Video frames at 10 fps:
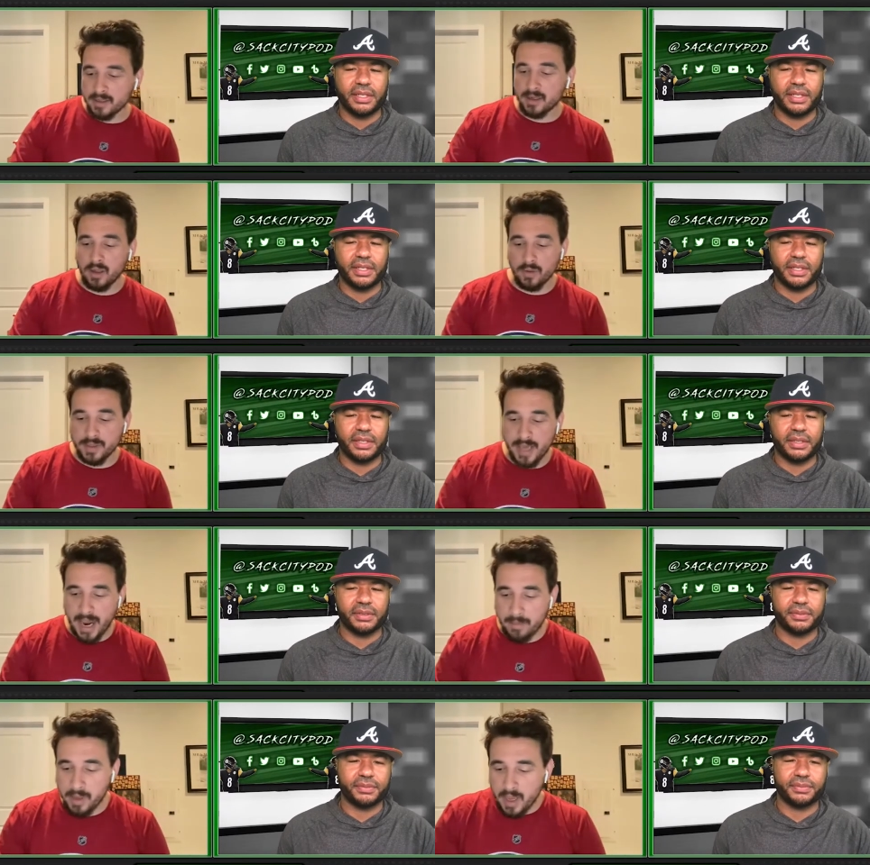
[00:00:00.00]
Speaker 1: close
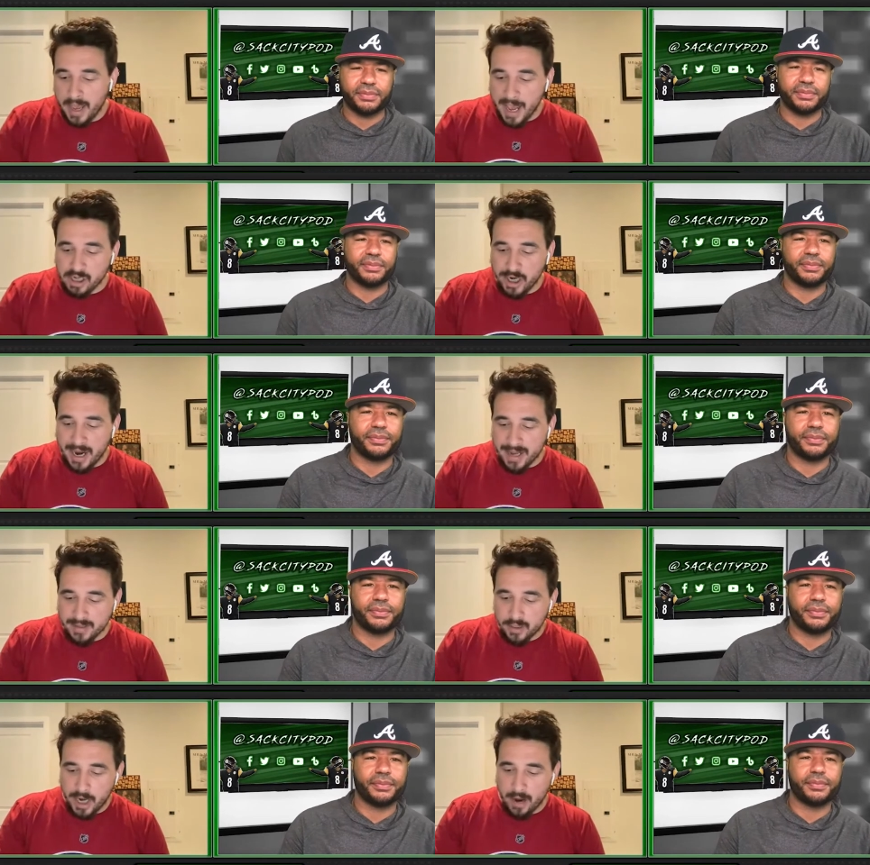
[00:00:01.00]
game. AJ has
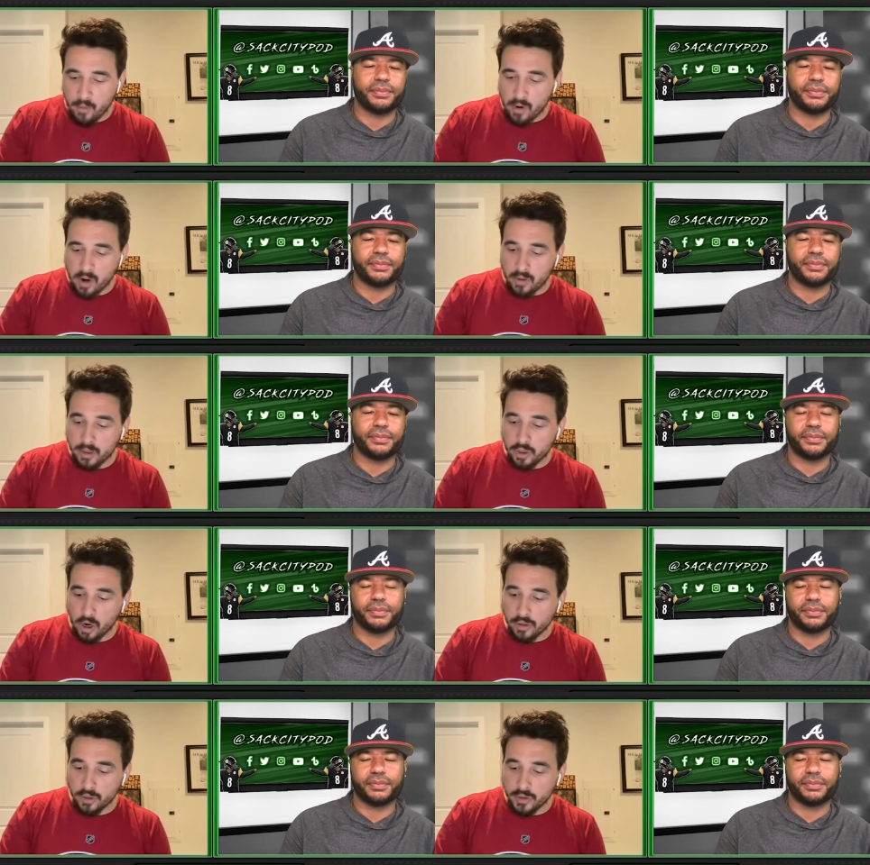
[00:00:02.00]
the Jaguar or the
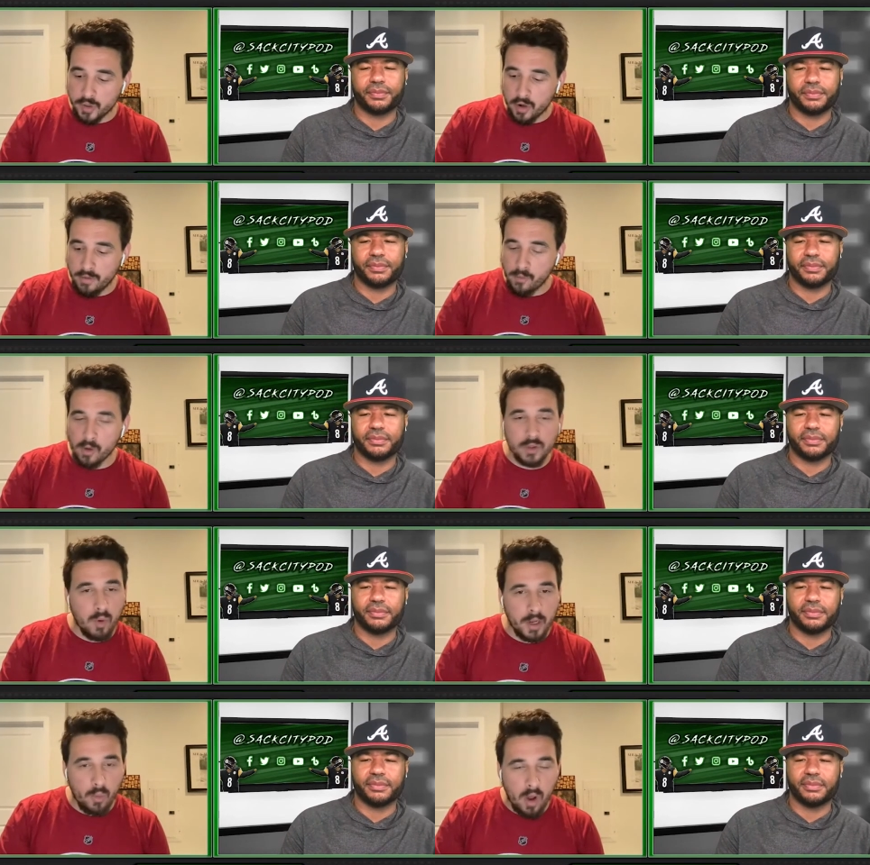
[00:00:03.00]
Chargers
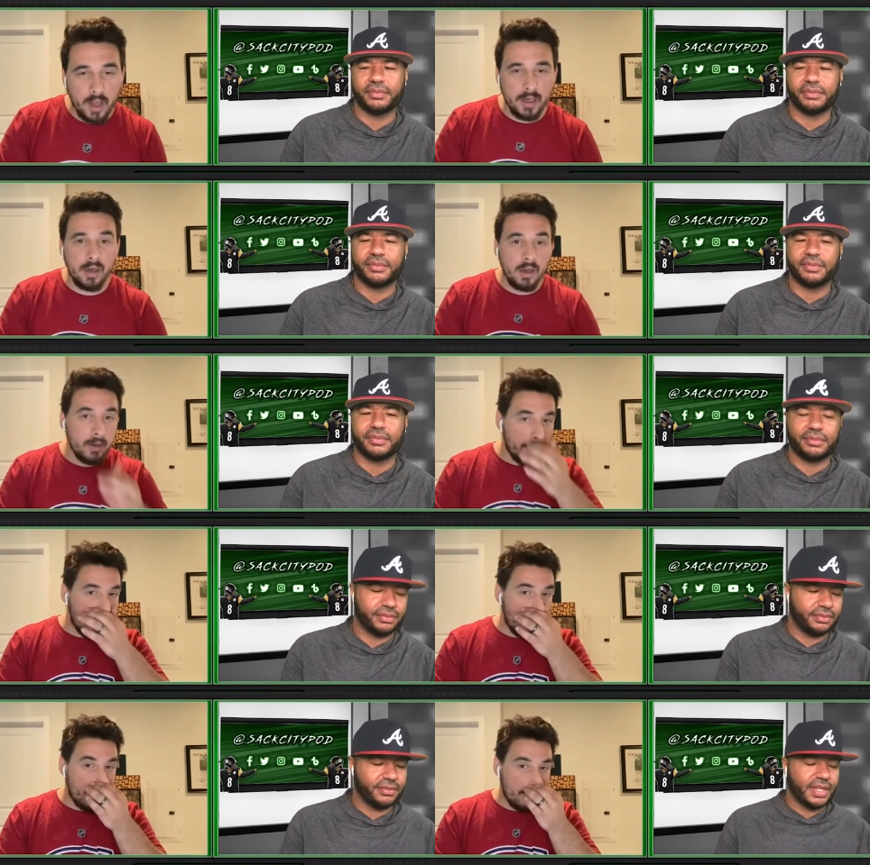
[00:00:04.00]
34-21.
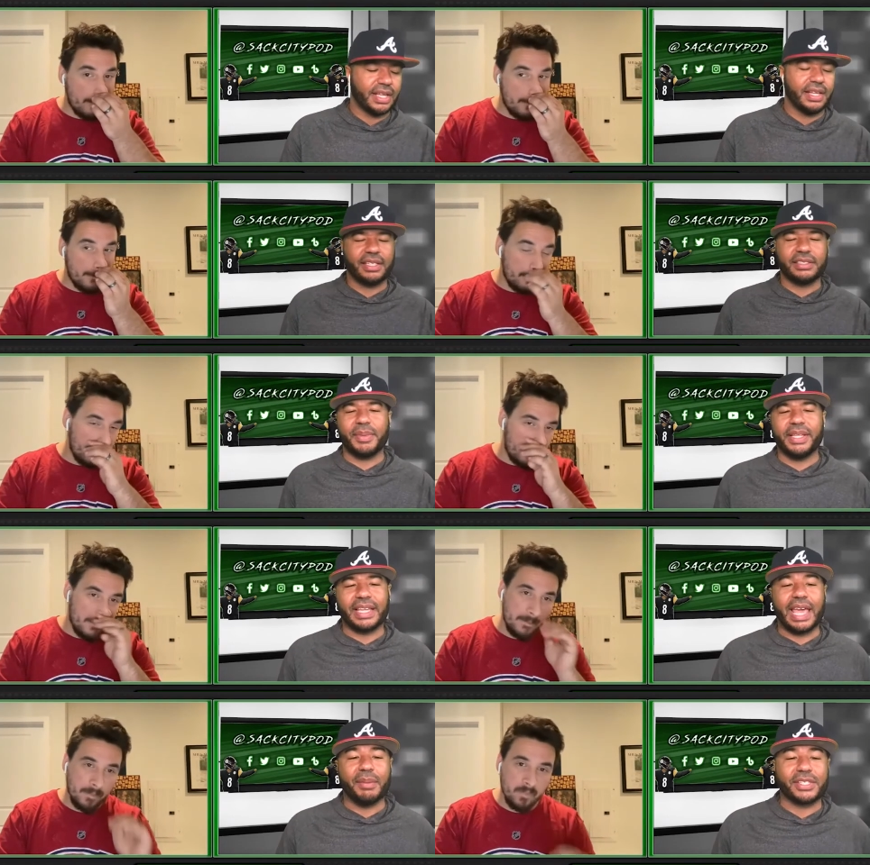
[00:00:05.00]
Doesn't mean the
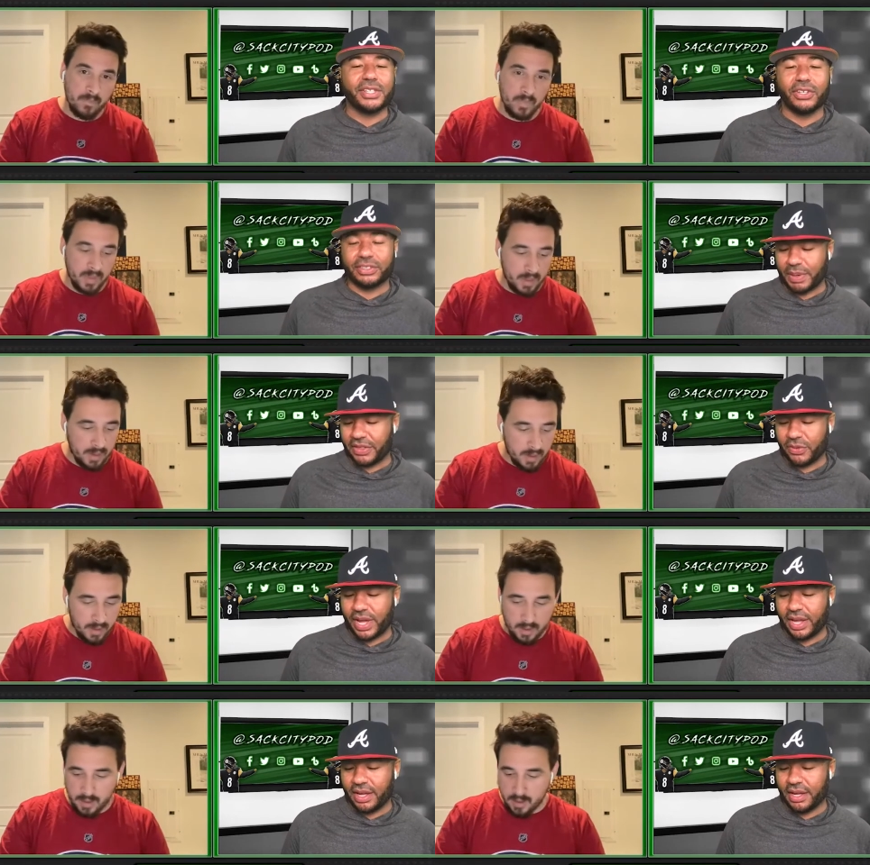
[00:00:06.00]
Speaker 2: game is close, by the
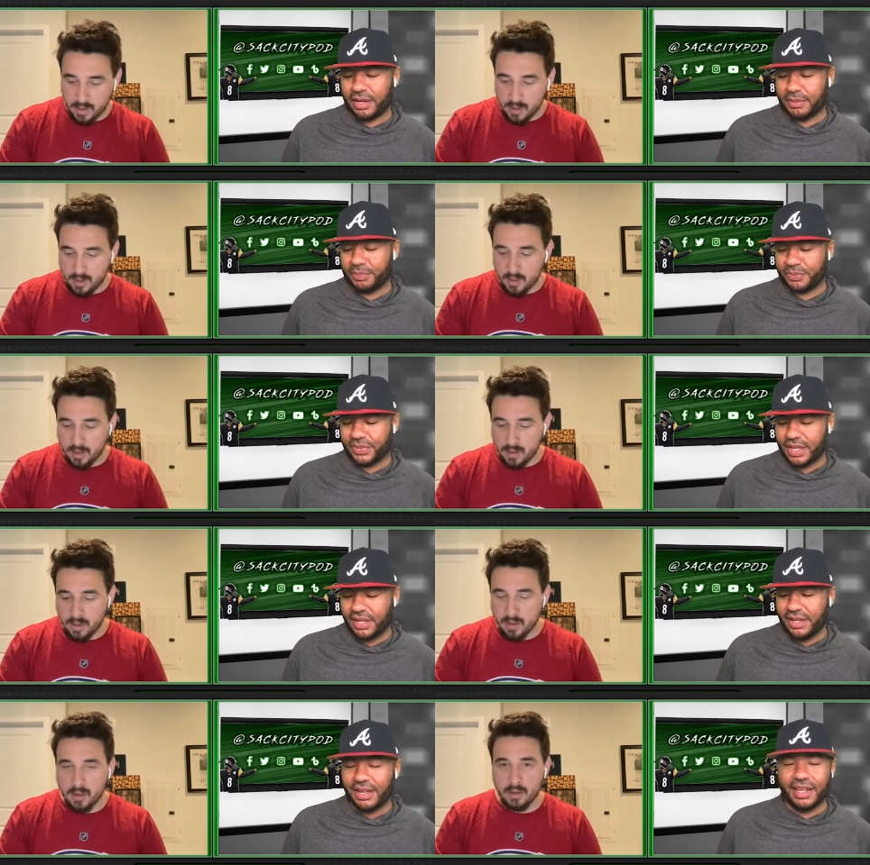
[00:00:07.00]
way. Um,
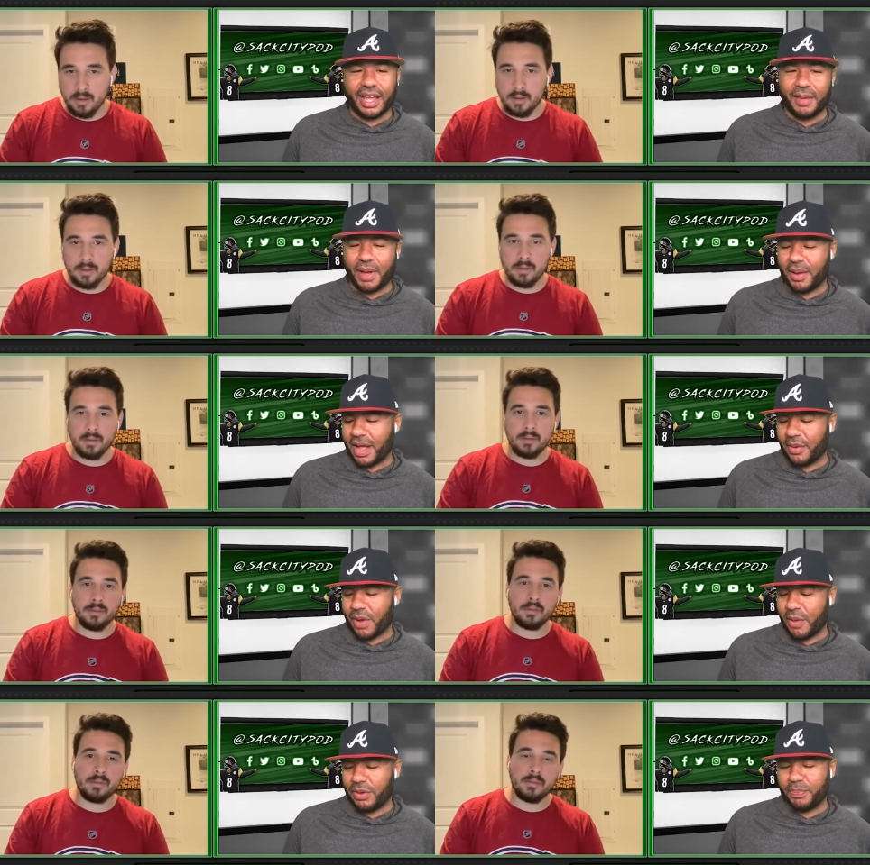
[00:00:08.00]
I, I,
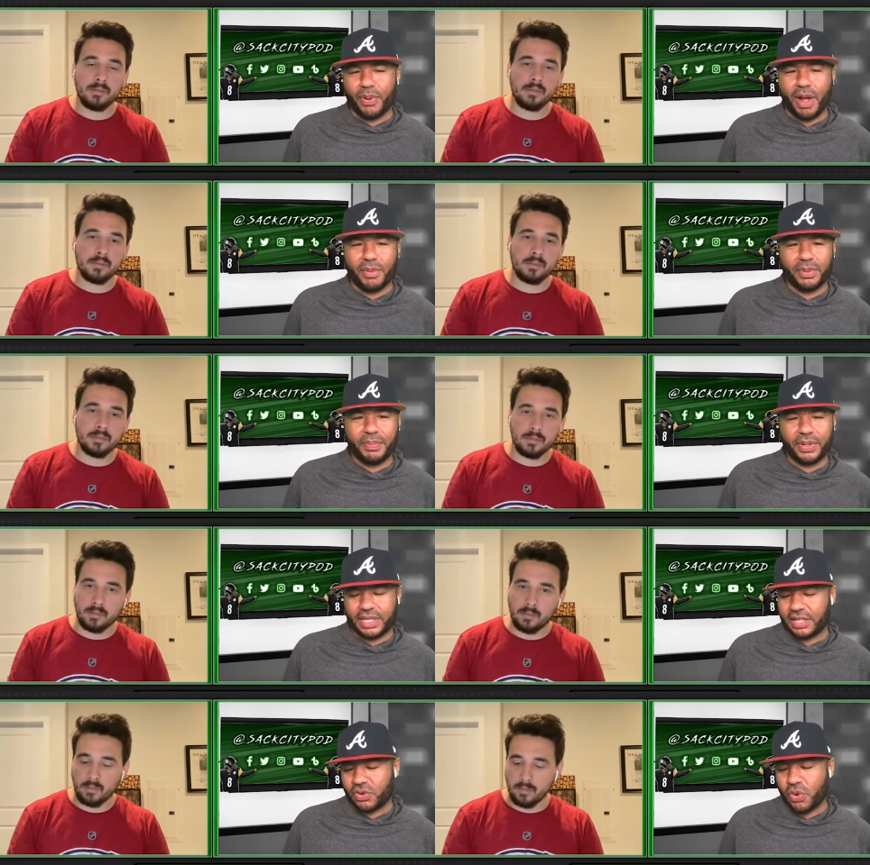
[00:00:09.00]
I would probably
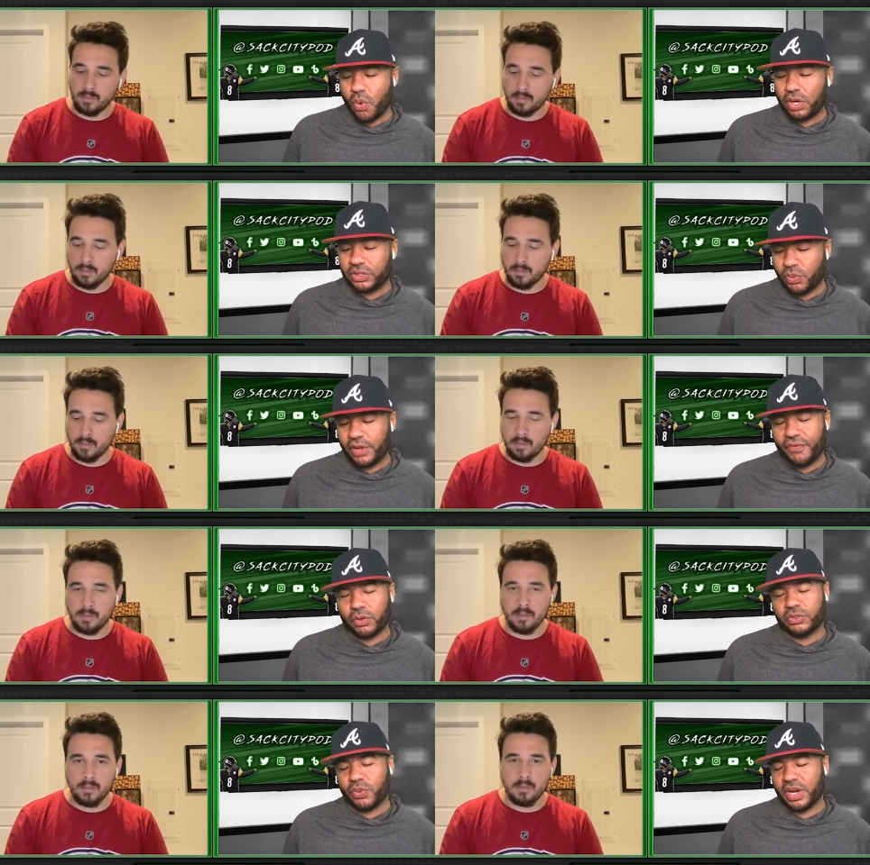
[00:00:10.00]
put that score at
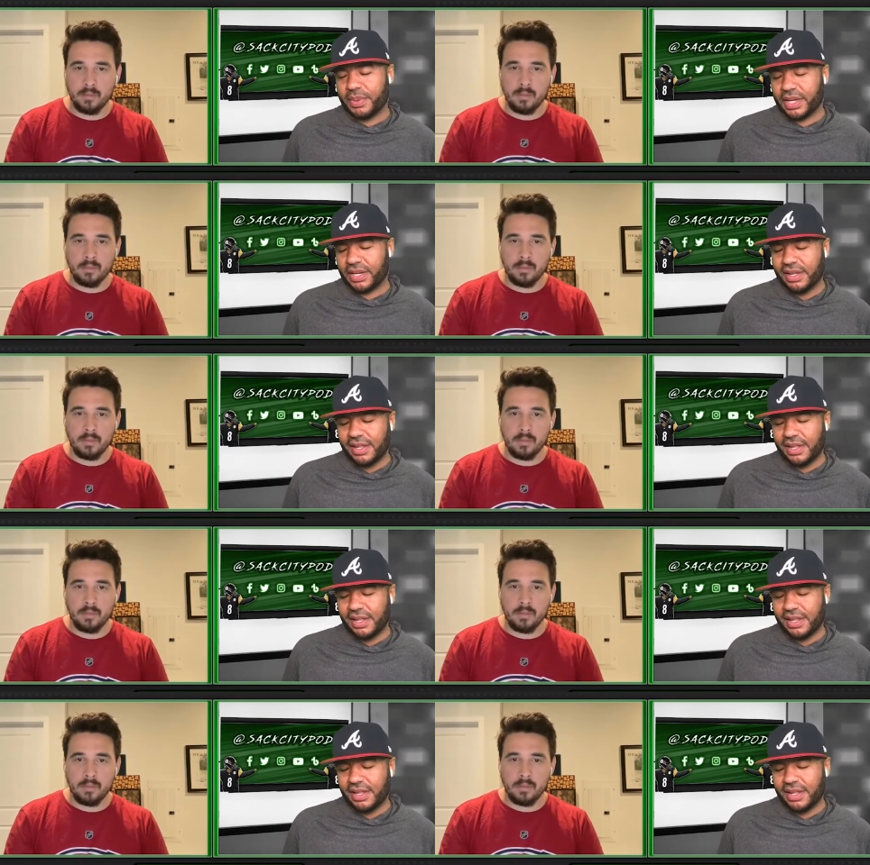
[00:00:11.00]
24-20, but